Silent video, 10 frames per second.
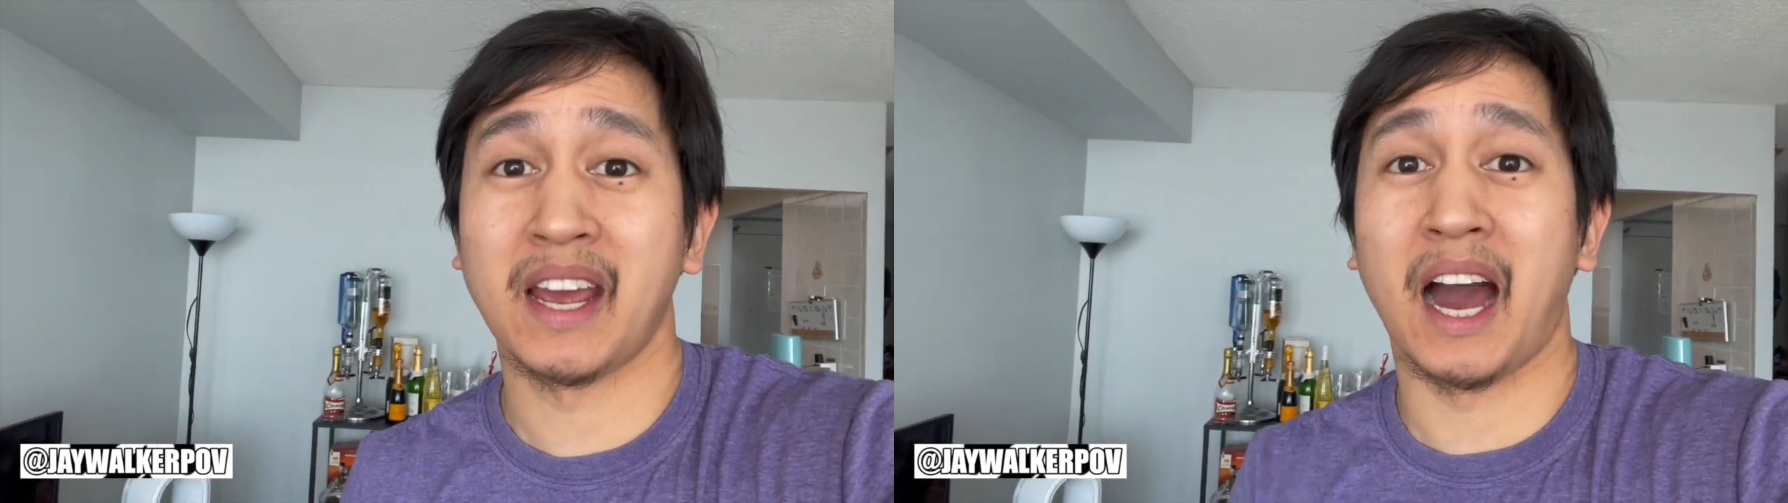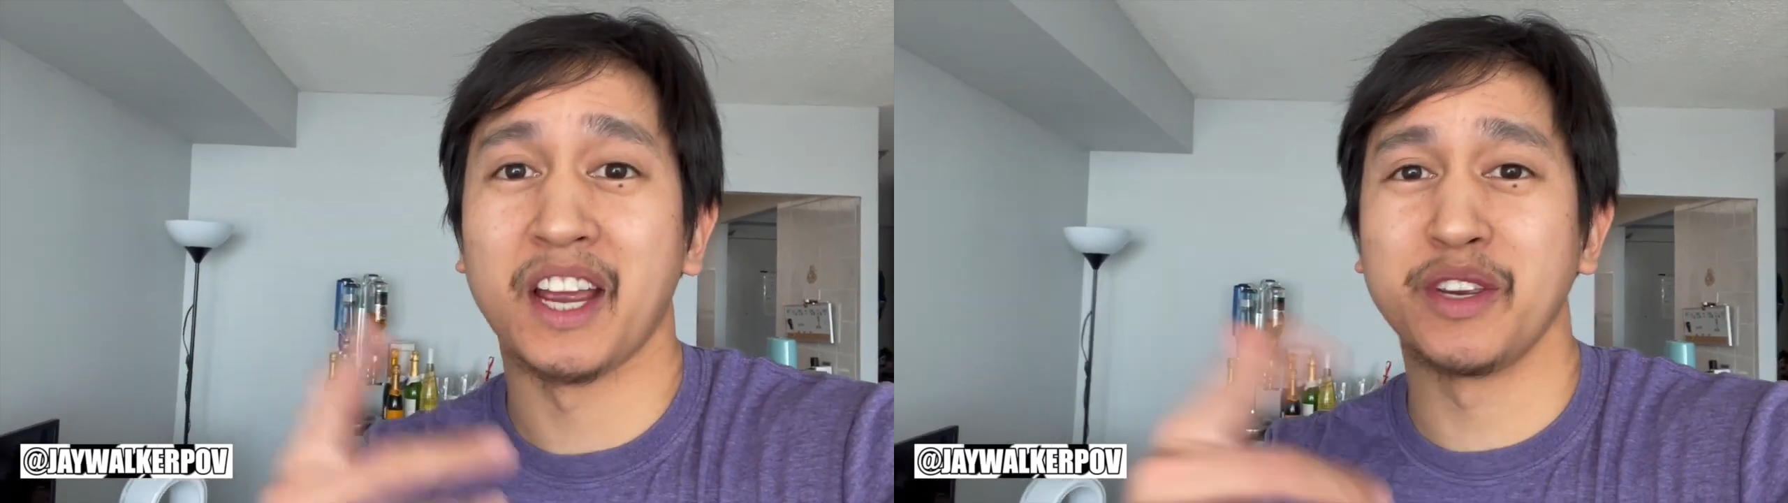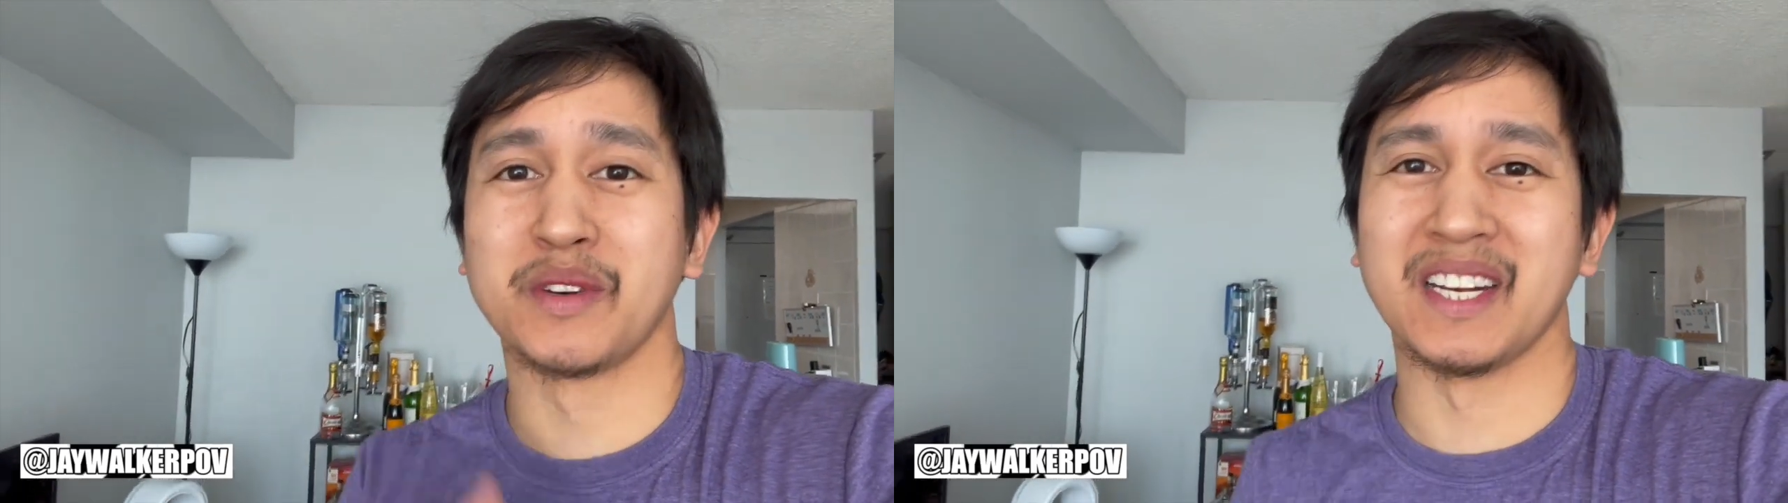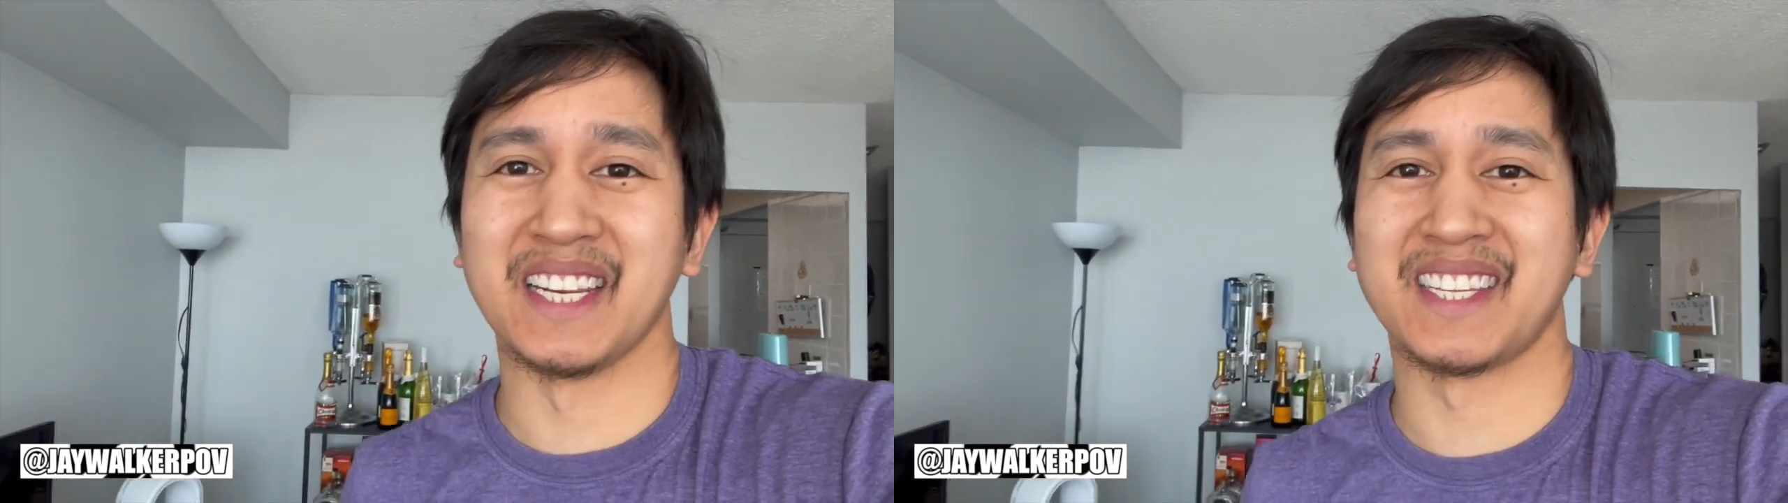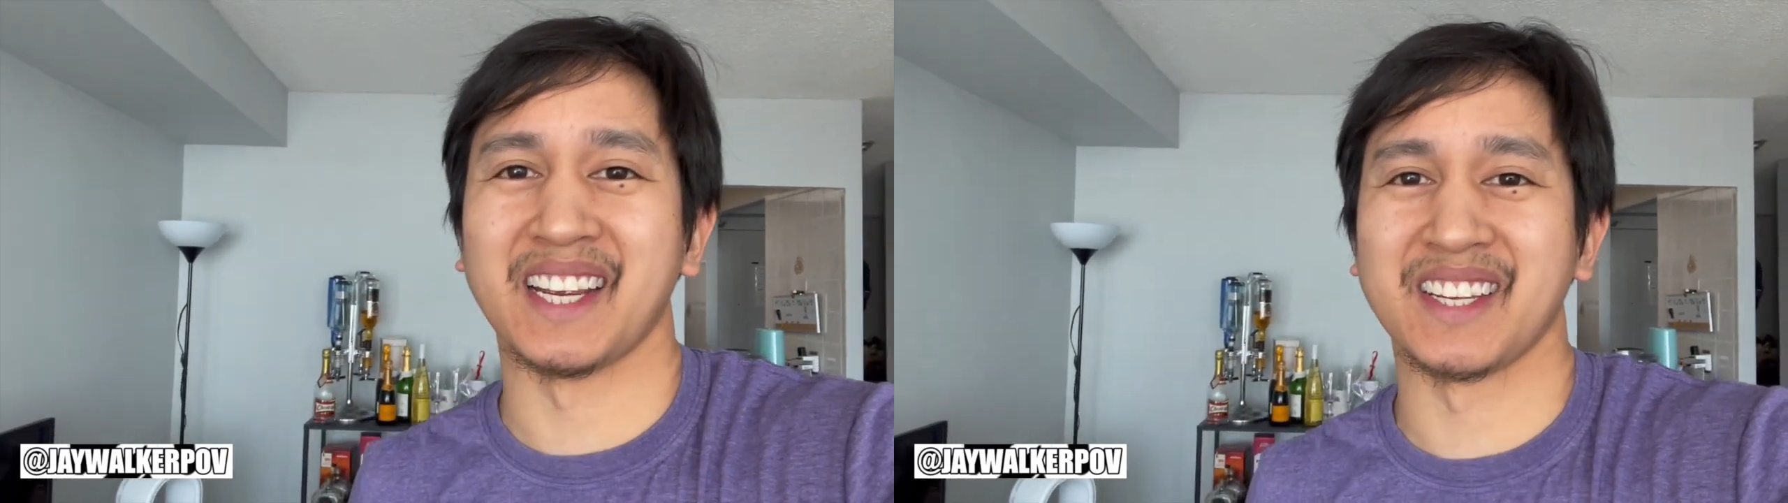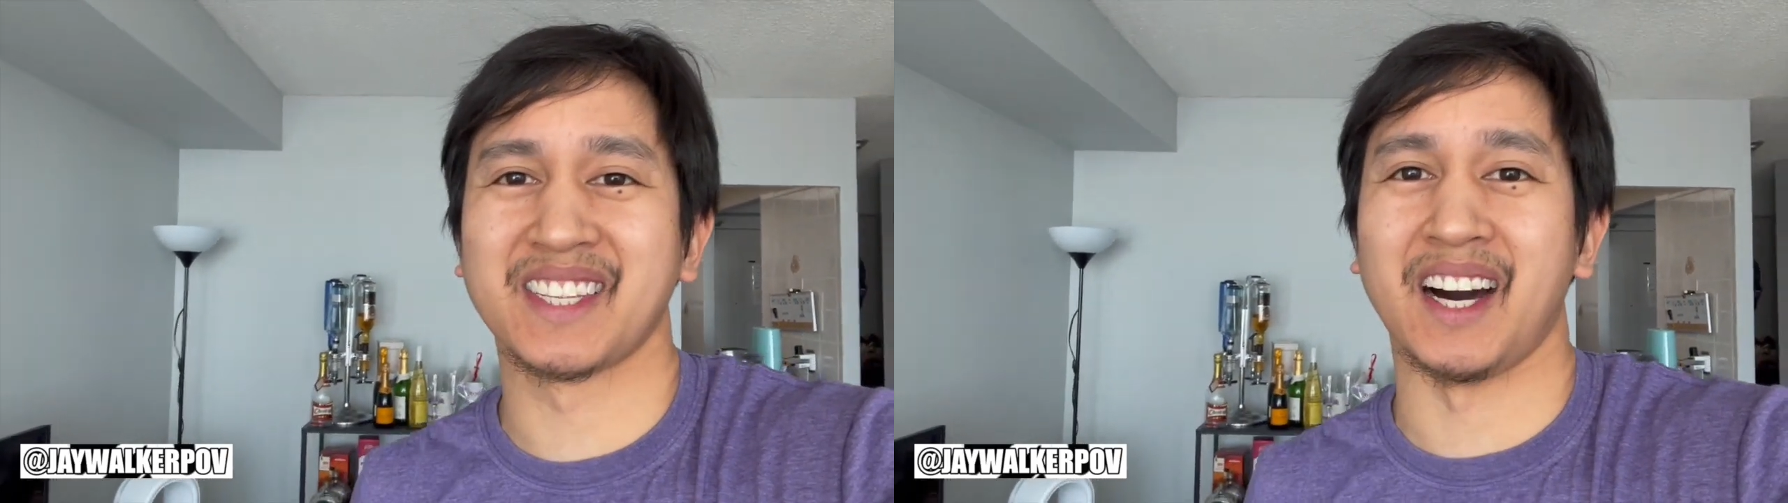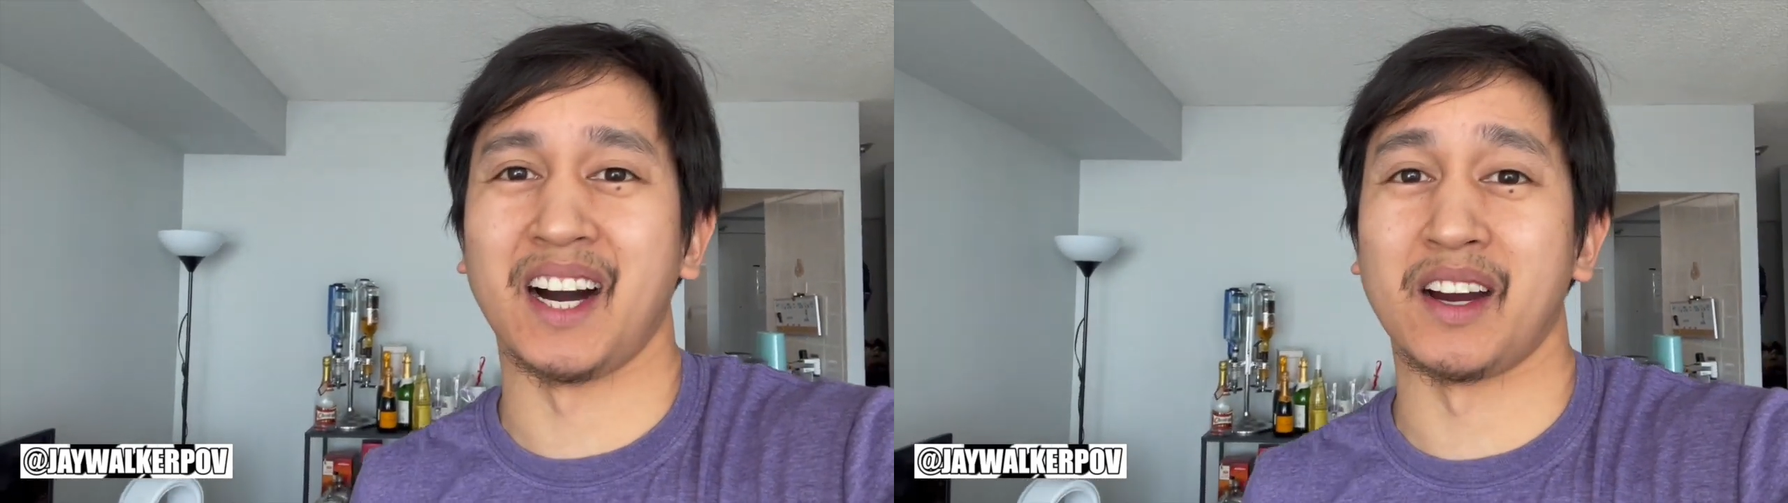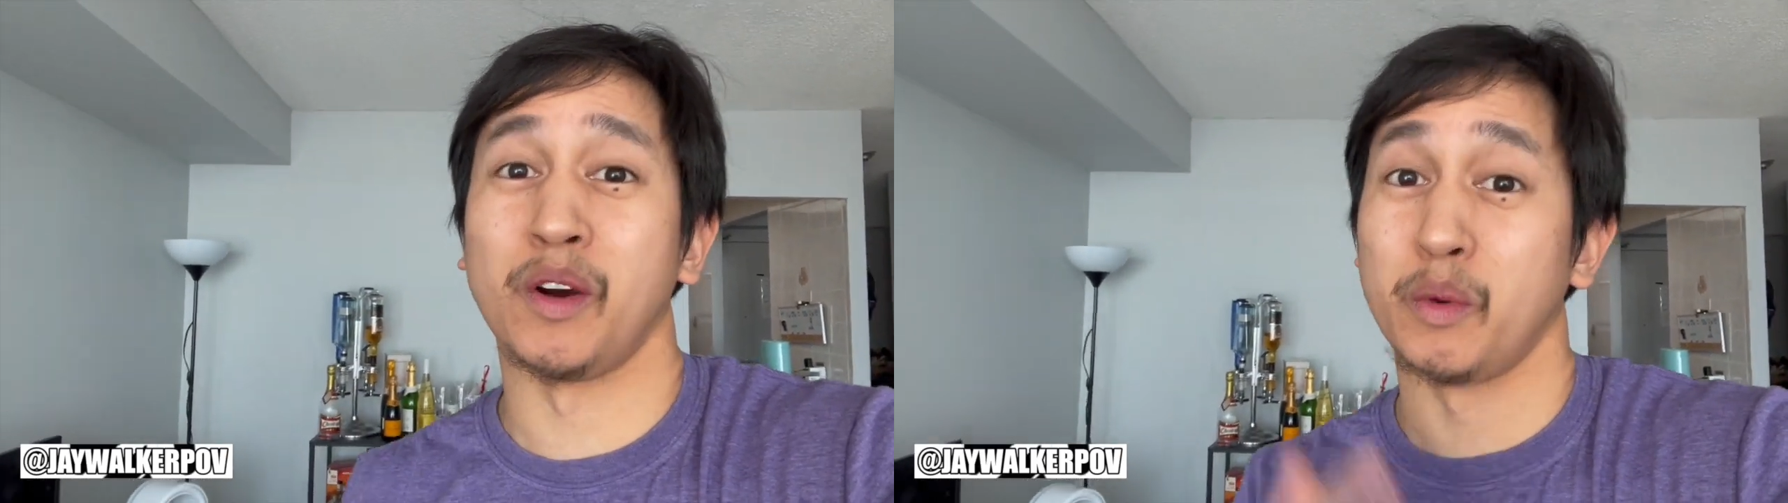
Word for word: I usually sing a song,